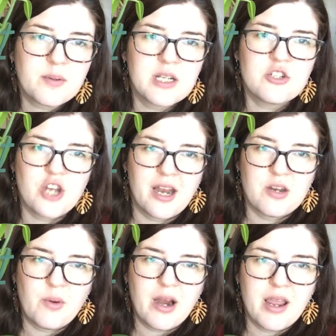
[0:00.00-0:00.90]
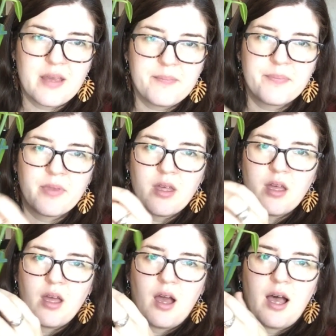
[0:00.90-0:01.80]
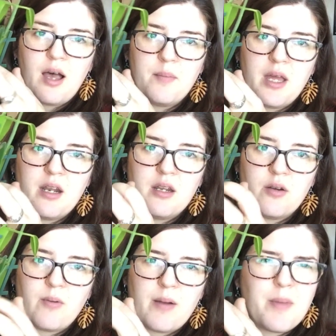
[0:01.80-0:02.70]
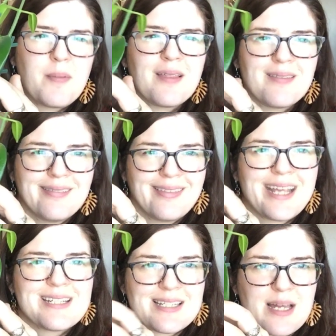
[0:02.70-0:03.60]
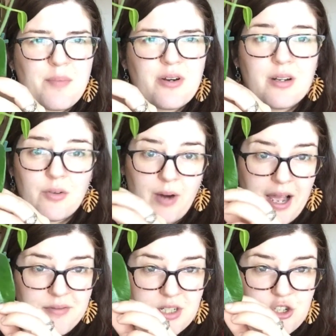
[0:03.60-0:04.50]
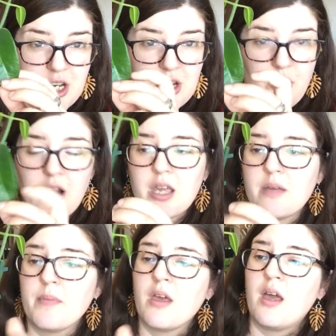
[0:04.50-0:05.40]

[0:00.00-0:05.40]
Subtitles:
In January, and it maybe late December, and it arrived in January.